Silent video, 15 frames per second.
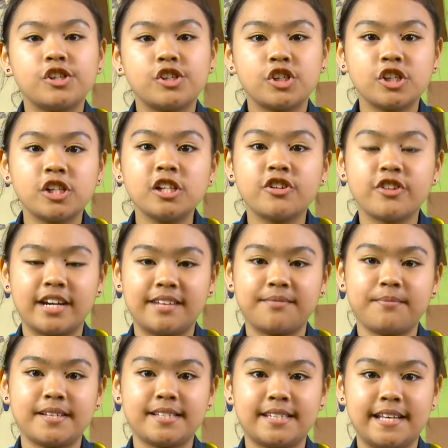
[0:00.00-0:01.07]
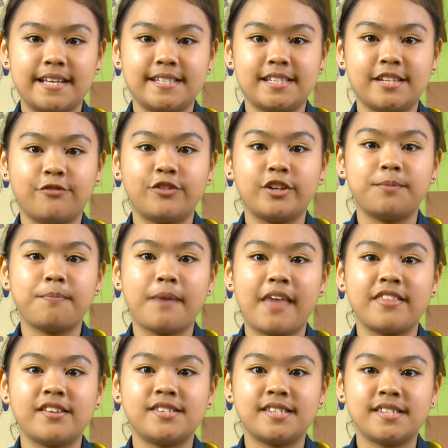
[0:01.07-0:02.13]
Children must use the
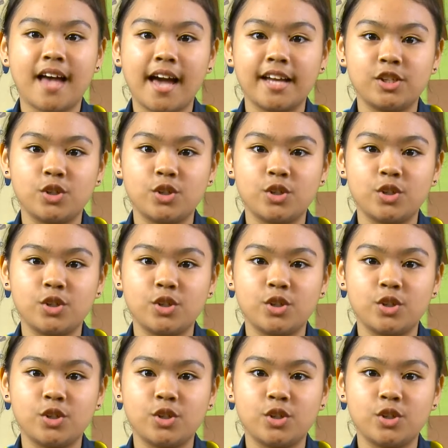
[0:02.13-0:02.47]
footpath side